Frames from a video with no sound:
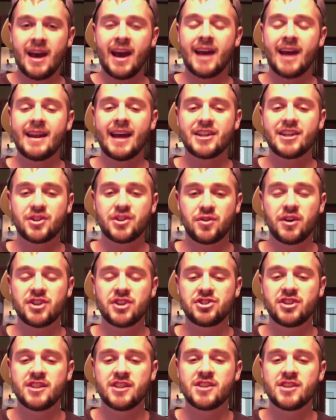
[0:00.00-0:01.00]
And as
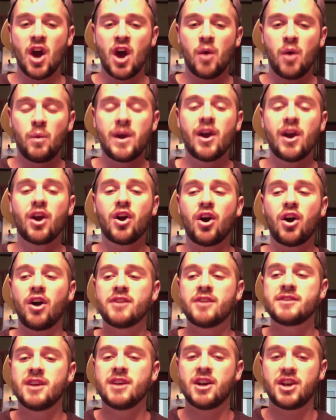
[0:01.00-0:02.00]
Christians, we aren't
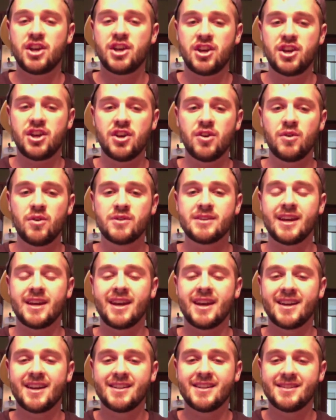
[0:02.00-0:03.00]
called to accuse
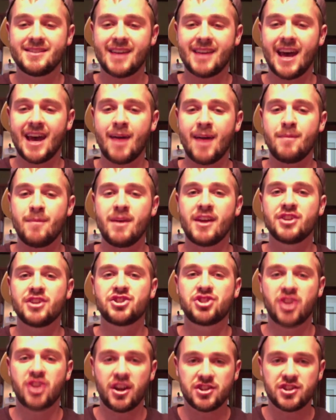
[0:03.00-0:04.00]
and condemn
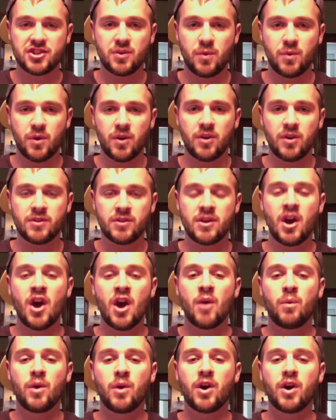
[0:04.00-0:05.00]
and judge the world.
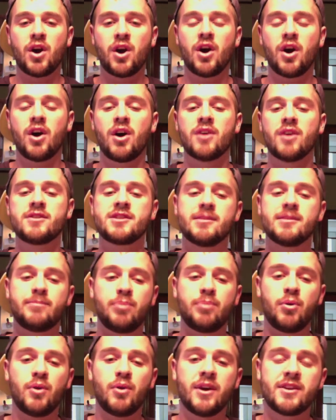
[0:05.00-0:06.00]
We're called to
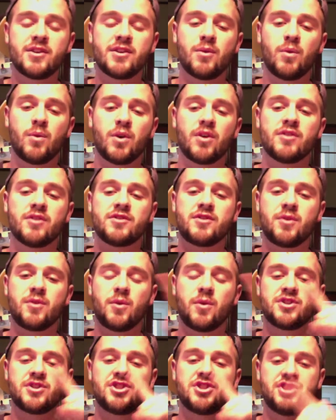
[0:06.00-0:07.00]
point the world
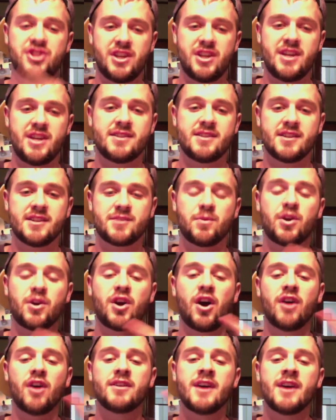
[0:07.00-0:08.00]
towards Jesus. We're
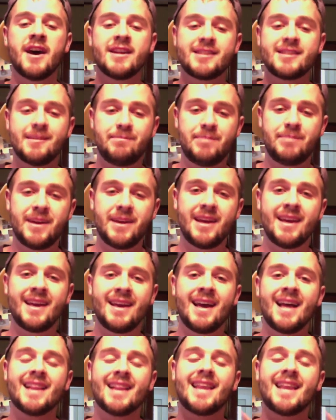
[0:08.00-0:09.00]
called to be
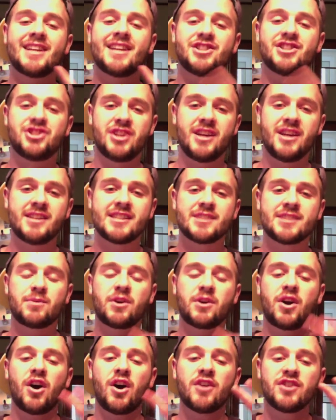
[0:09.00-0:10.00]
like Jesus.
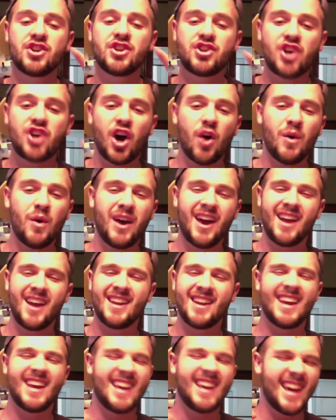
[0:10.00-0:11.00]
We're called to go
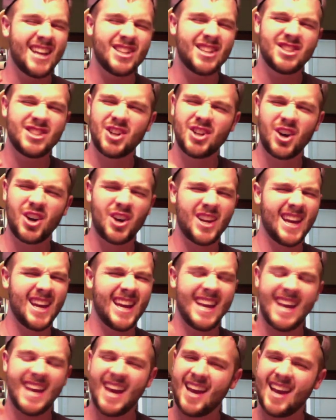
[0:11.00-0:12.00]
in and get dirty
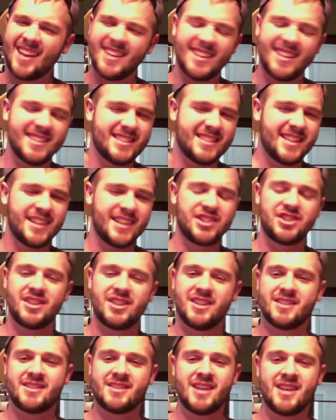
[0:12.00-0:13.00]
and get in the
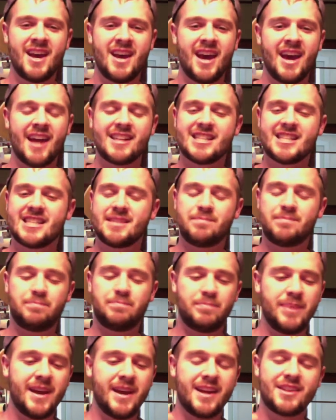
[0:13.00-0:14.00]
ditches and
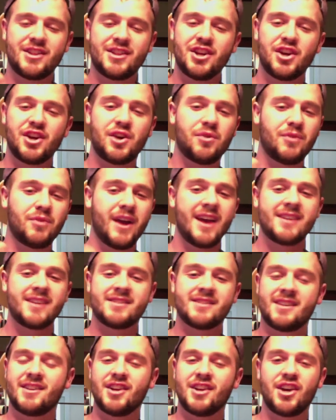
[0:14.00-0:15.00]
speak the
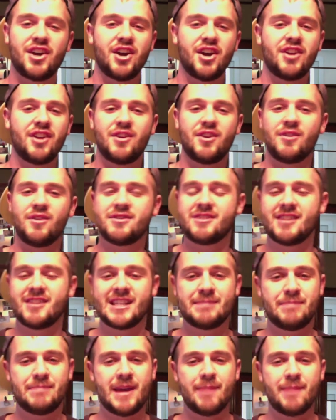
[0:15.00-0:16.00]
grace and the good news to
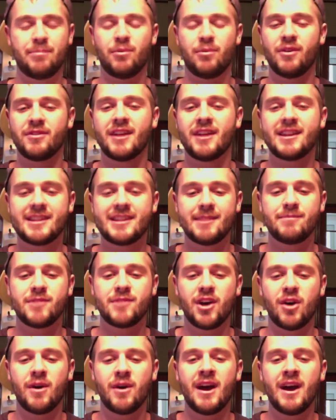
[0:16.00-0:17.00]
these people and let them
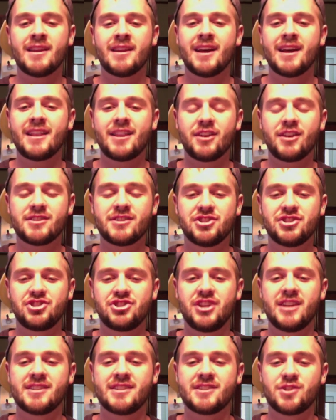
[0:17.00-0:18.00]
know that there's a
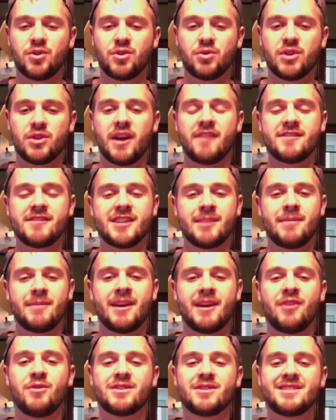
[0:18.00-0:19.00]
Jesus who loves them
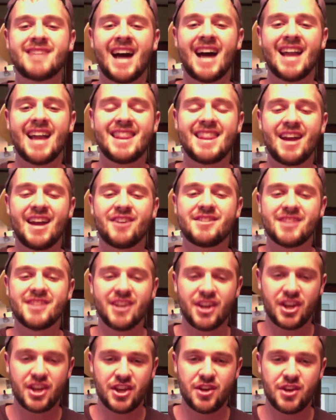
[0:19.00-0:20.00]
and who's not there
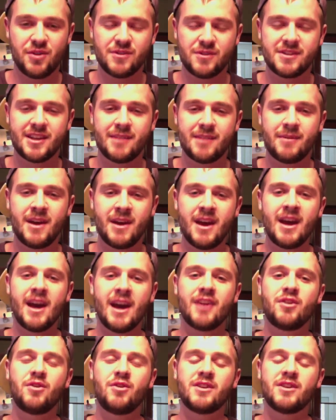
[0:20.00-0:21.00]
to accuse them
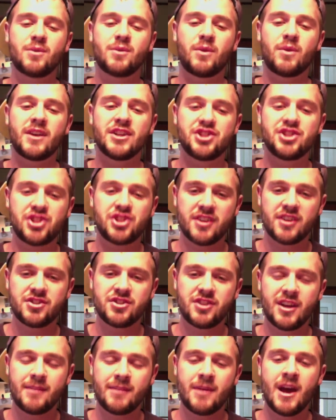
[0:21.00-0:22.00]
and who doesn't want to judge
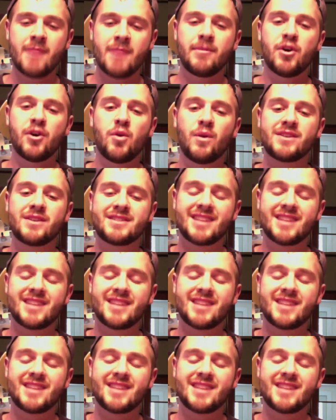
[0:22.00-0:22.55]
them, but who wants to